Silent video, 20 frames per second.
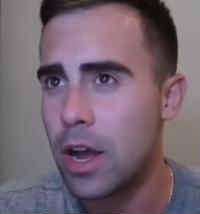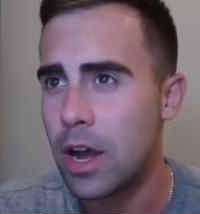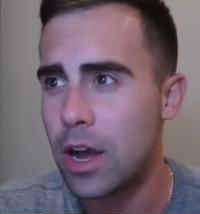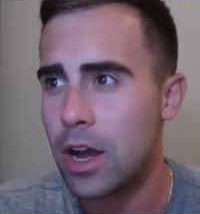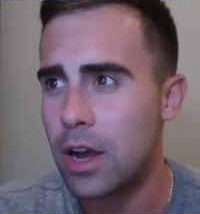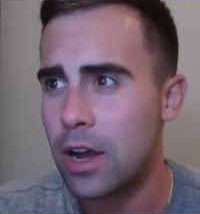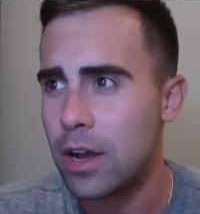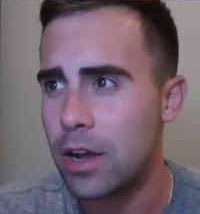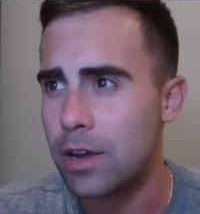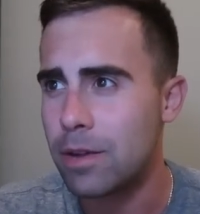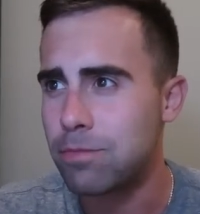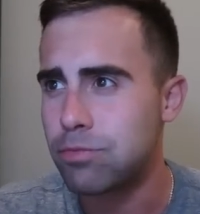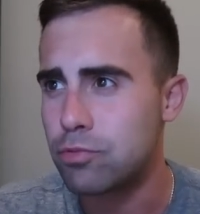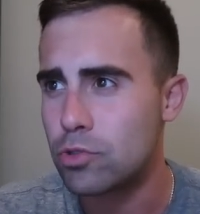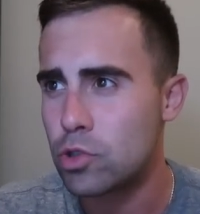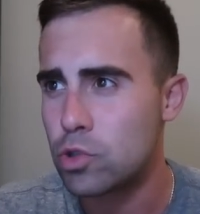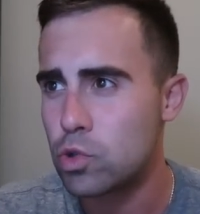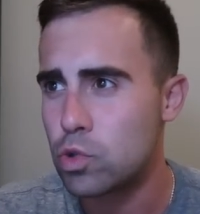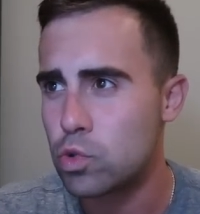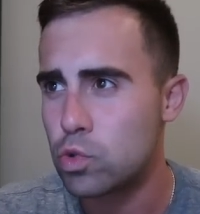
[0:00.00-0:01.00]
Uh,
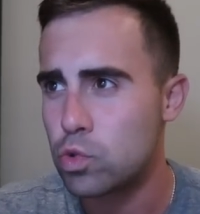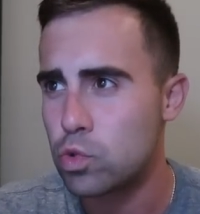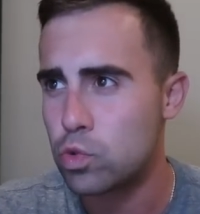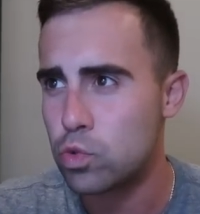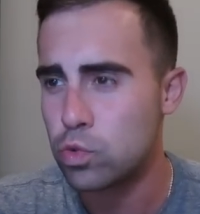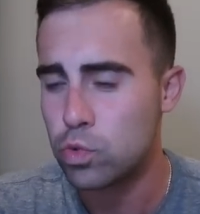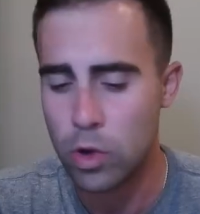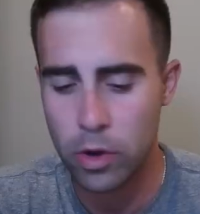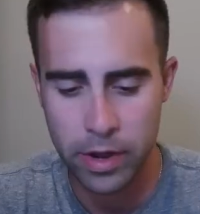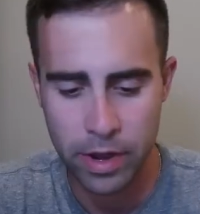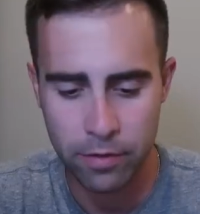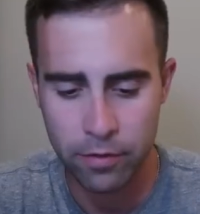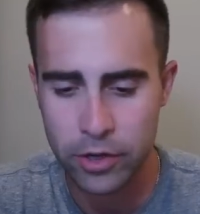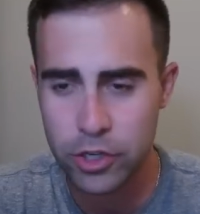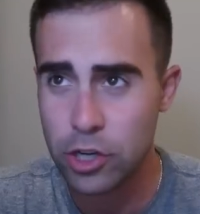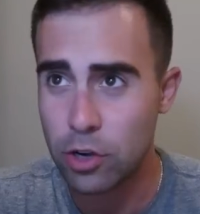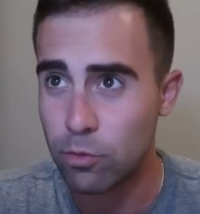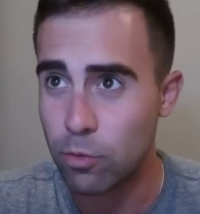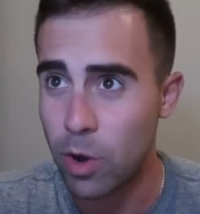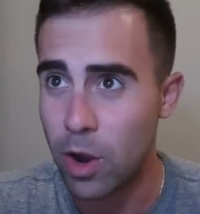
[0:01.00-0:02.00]
okay,
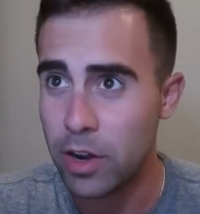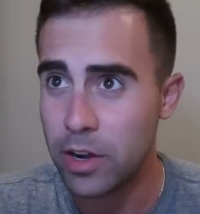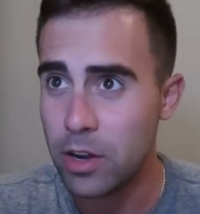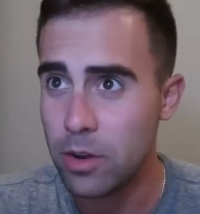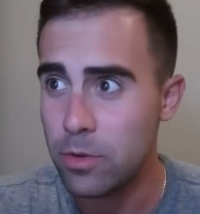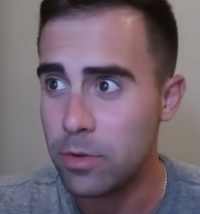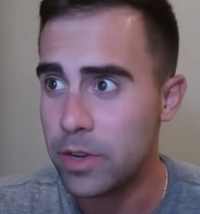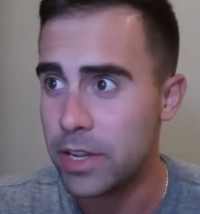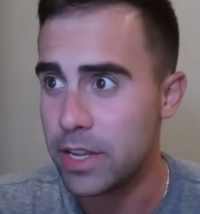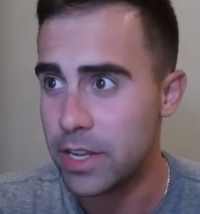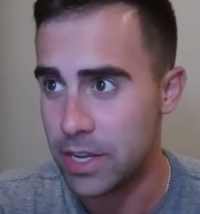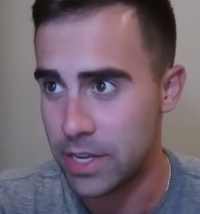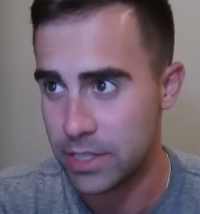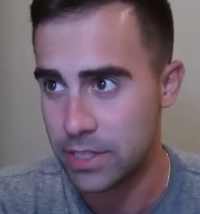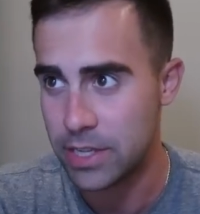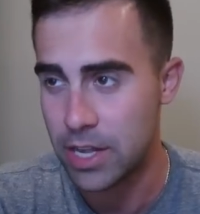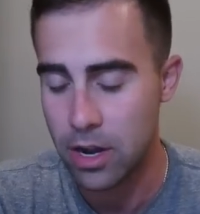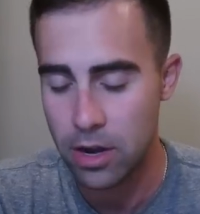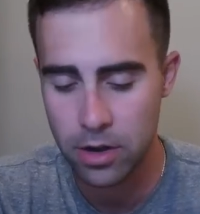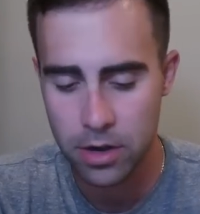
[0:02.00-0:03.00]
Rajon Rondo, he
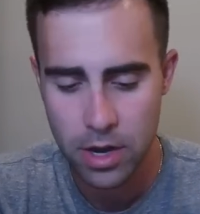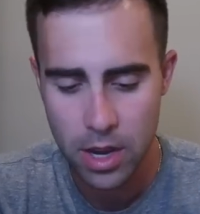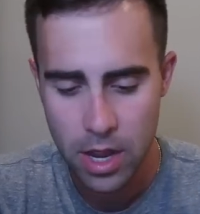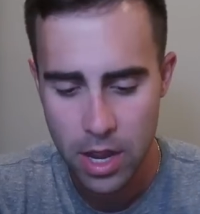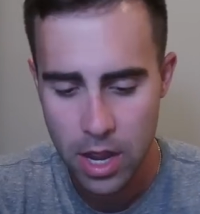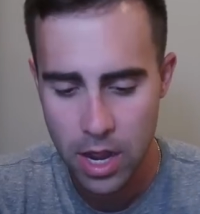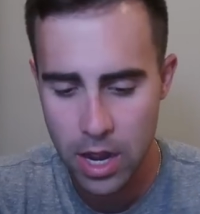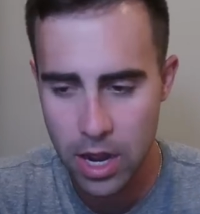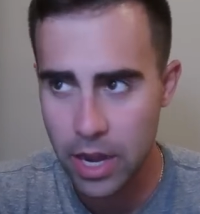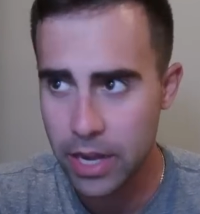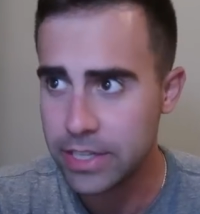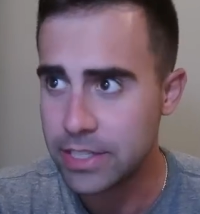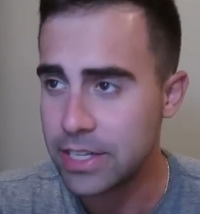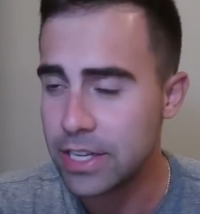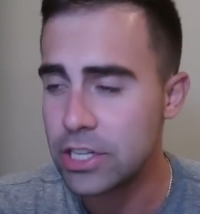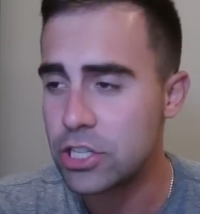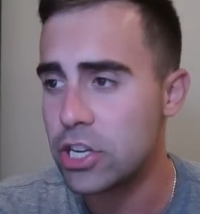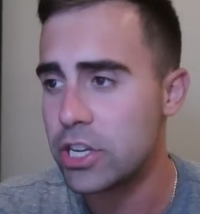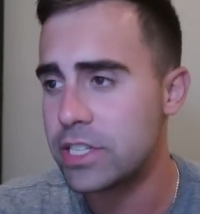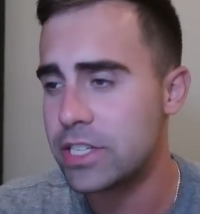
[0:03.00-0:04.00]
is there. Uh, I
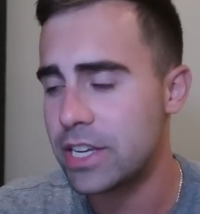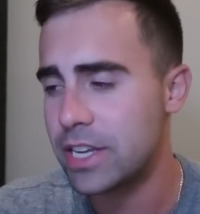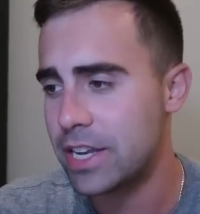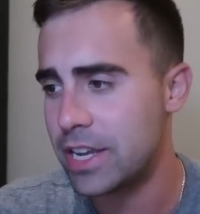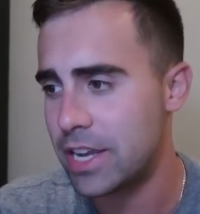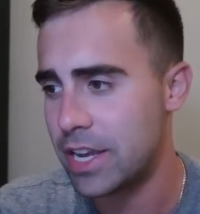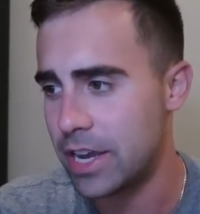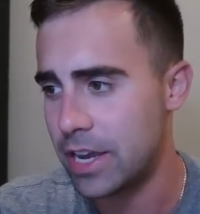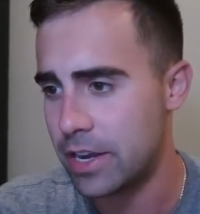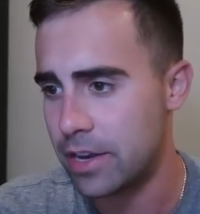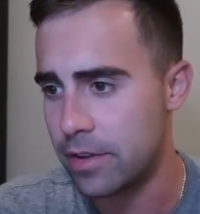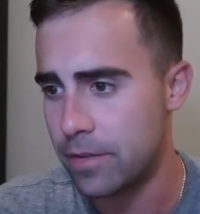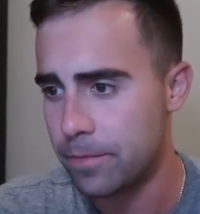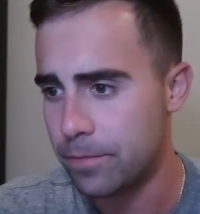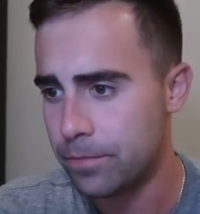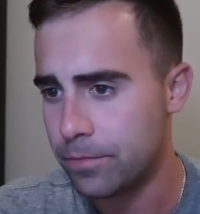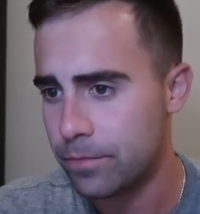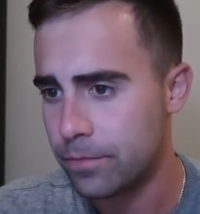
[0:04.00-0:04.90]
said Jason Kidd.